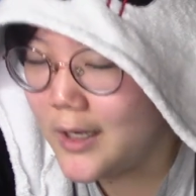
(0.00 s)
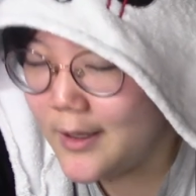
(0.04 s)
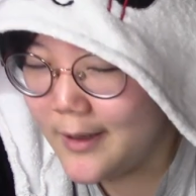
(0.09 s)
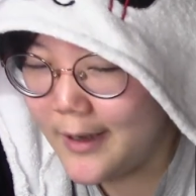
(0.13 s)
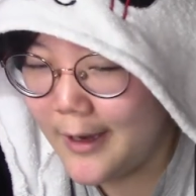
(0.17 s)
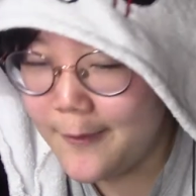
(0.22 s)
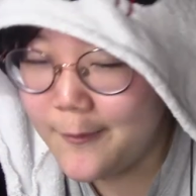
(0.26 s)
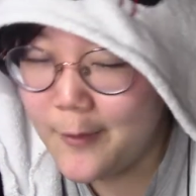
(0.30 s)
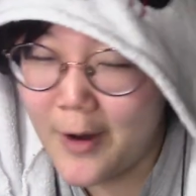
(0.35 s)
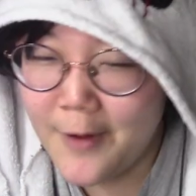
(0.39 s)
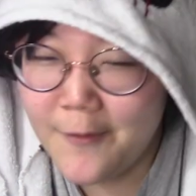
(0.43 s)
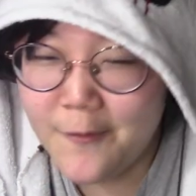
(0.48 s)

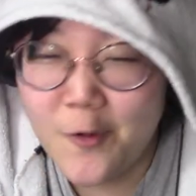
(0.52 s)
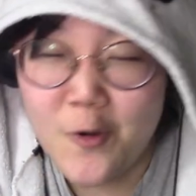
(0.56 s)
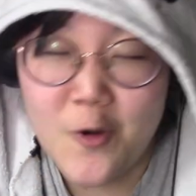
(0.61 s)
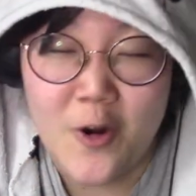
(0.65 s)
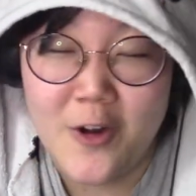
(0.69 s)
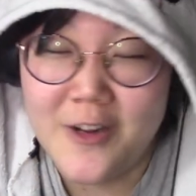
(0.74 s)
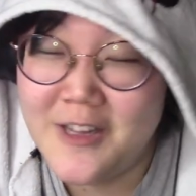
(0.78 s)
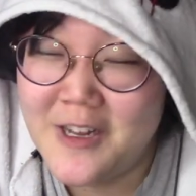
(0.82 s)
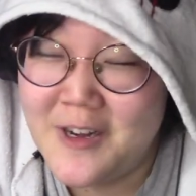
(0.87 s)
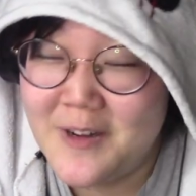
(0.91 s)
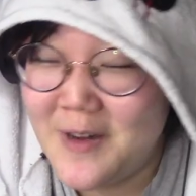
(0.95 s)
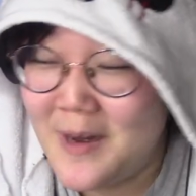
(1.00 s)
I
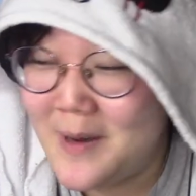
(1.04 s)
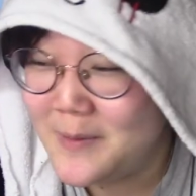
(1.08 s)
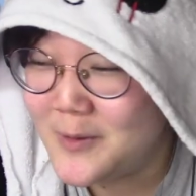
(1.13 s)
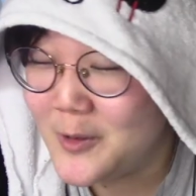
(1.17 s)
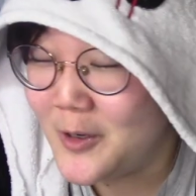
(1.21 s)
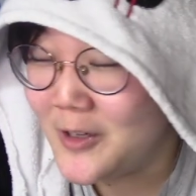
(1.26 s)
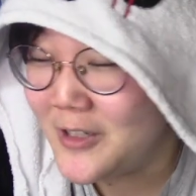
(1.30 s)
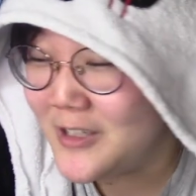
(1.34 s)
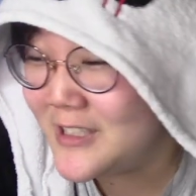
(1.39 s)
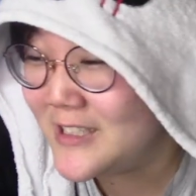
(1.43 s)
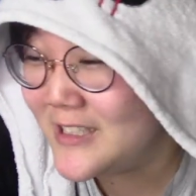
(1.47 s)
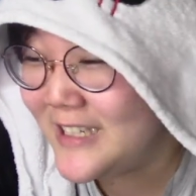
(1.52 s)
forgot their names,
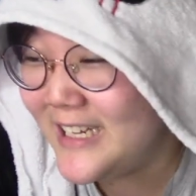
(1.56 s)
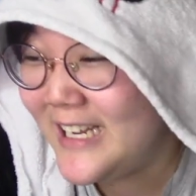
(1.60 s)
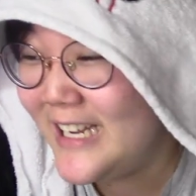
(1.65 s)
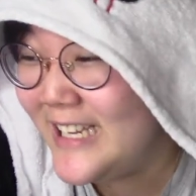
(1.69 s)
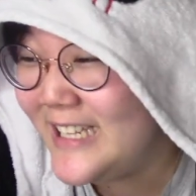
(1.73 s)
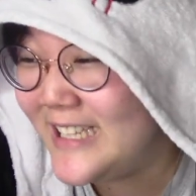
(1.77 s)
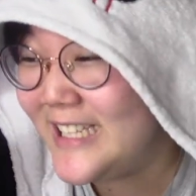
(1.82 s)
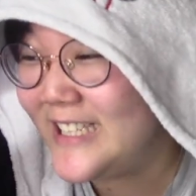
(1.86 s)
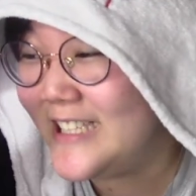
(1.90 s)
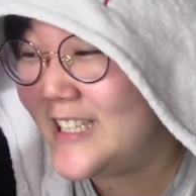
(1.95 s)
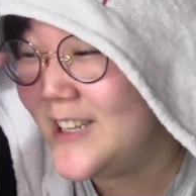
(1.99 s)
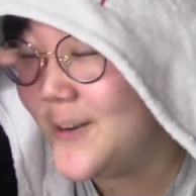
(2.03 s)
honestly.
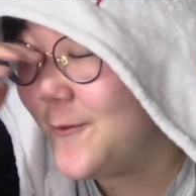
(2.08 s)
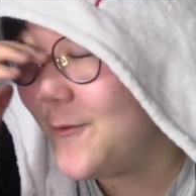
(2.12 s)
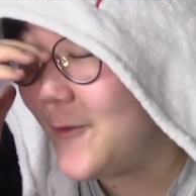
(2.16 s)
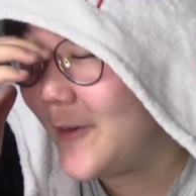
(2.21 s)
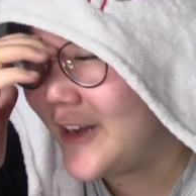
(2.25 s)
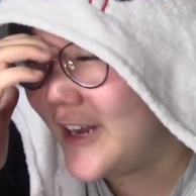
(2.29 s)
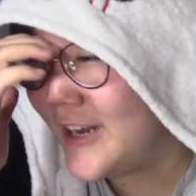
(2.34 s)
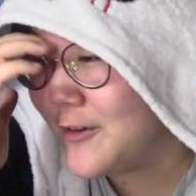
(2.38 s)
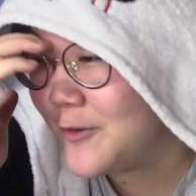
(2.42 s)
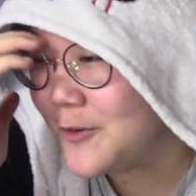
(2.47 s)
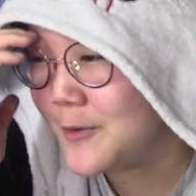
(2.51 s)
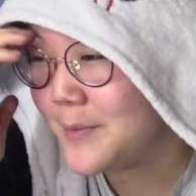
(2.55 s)
the
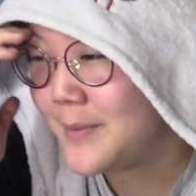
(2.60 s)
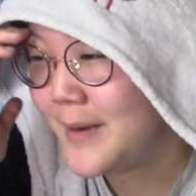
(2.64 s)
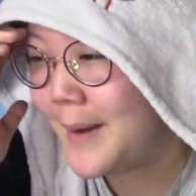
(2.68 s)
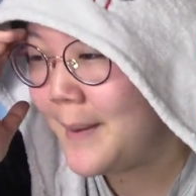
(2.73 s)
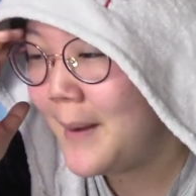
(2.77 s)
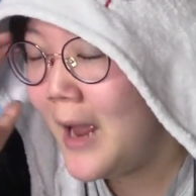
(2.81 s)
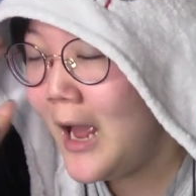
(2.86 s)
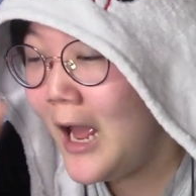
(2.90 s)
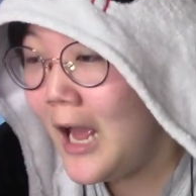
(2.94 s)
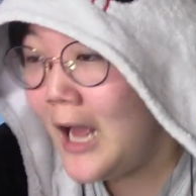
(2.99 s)
freaking group name.